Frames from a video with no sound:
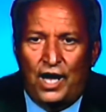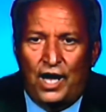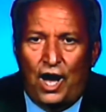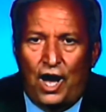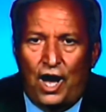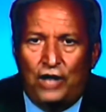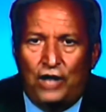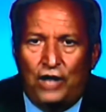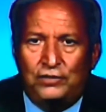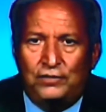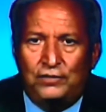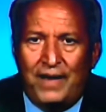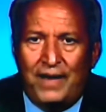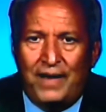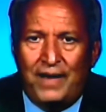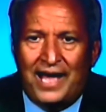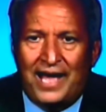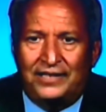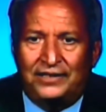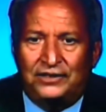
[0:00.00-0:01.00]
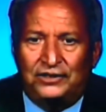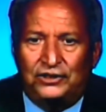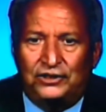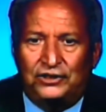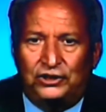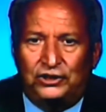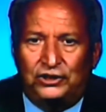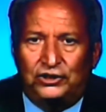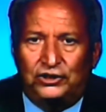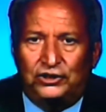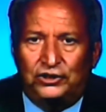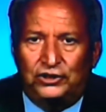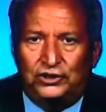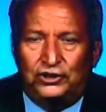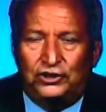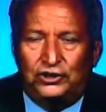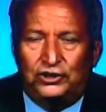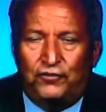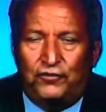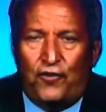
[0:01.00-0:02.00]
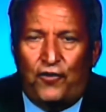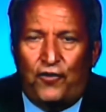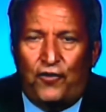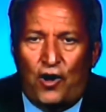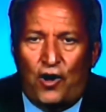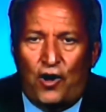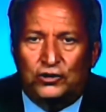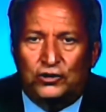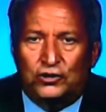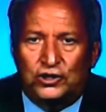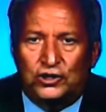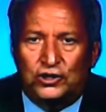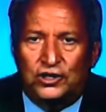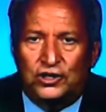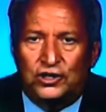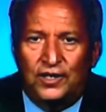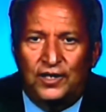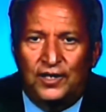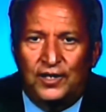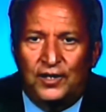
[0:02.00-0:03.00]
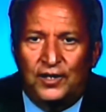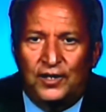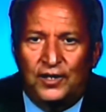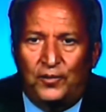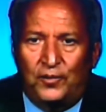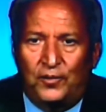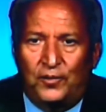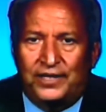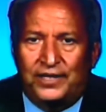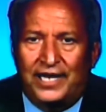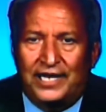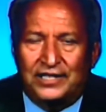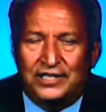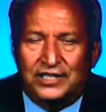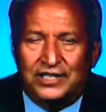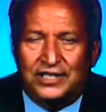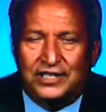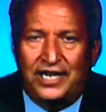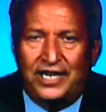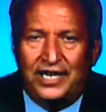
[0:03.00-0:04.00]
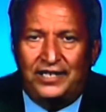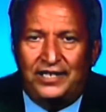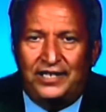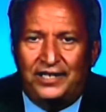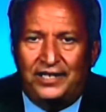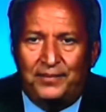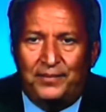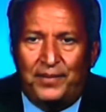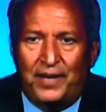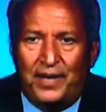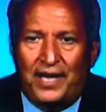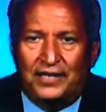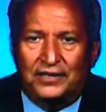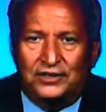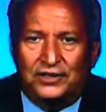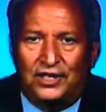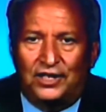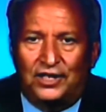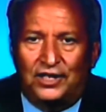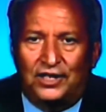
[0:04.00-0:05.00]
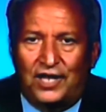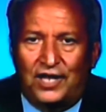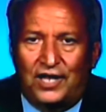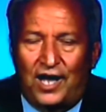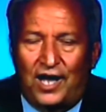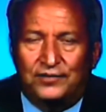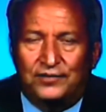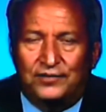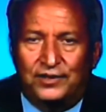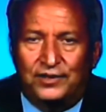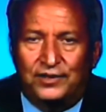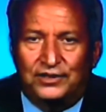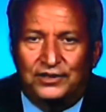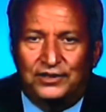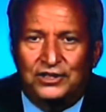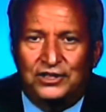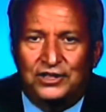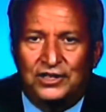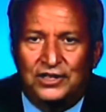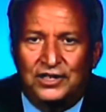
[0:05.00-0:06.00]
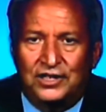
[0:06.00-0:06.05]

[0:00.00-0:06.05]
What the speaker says: unmanaged defaults with cascading impacts on confidence